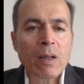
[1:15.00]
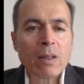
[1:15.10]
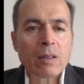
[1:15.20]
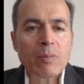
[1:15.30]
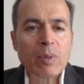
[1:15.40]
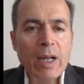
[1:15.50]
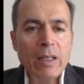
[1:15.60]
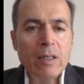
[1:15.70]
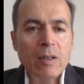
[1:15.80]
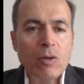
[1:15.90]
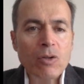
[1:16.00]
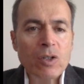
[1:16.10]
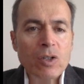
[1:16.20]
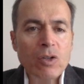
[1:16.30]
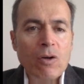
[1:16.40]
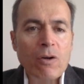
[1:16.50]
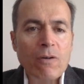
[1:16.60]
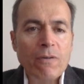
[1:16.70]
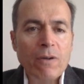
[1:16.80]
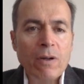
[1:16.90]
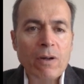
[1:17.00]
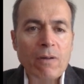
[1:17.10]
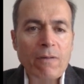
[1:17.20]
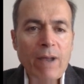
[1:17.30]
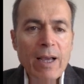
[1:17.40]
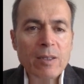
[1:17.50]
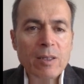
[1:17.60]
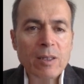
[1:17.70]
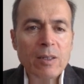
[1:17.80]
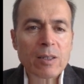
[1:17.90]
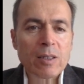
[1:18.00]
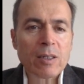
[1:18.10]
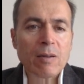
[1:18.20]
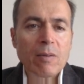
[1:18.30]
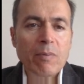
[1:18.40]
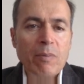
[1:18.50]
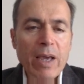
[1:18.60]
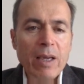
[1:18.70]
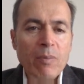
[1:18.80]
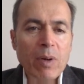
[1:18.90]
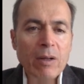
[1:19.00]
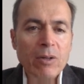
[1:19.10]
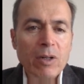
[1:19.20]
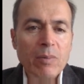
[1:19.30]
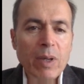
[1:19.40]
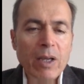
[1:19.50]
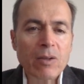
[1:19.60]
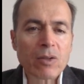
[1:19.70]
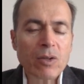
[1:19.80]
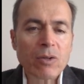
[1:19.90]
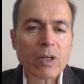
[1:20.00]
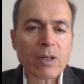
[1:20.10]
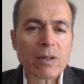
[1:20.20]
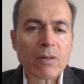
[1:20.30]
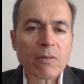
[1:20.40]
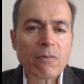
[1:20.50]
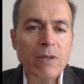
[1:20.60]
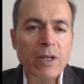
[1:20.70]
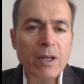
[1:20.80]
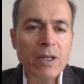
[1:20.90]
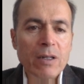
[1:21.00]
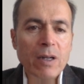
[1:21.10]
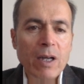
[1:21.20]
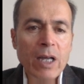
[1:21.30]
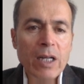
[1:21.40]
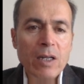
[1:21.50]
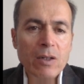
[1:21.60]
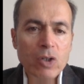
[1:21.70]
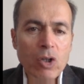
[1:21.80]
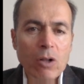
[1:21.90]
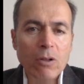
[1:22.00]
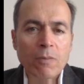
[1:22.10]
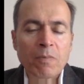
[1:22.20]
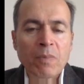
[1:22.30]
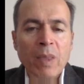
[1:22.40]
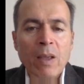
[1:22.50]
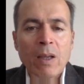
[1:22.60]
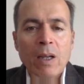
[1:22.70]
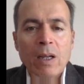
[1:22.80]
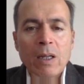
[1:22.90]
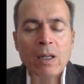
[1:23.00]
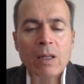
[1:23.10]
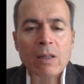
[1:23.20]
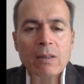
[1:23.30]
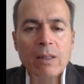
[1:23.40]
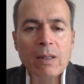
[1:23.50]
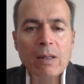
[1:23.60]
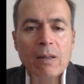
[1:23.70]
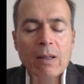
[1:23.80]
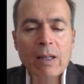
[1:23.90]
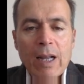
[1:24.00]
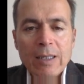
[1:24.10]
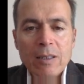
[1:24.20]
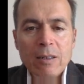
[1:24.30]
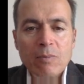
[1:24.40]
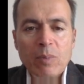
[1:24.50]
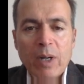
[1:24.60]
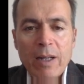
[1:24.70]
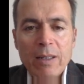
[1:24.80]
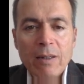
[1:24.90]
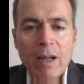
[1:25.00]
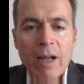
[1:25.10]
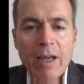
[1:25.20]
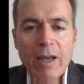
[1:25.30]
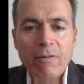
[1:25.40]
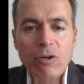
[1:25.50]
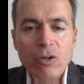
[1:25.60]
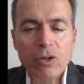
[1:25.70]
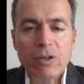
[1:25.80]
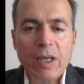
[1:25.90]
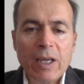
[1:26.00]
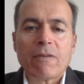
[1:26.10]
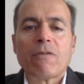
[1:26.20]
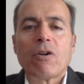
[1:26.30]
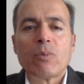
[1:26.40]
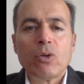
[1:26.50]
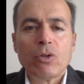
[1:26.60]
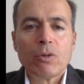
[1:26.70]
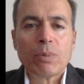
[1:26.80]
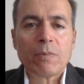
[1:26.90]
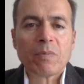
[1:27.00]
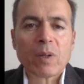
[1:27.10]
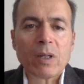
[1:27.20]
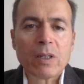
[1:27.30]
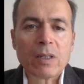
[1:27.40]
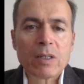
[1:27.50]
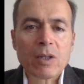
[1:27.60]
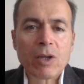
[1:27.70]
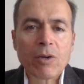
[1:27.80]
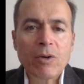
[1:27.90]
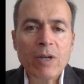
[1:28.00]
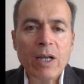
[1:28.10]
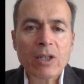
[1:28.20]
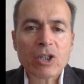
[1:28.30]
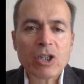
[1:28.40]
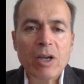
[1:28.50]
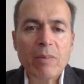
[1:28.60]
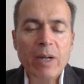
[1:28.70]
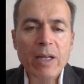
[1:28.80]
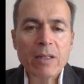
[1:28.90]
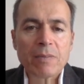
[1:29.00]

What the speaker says: The bread consists of flax seeds, baking powder, baking soda, vinegar, and salt. The last bread I have also taken from YouTube. It is quinoa chia bread.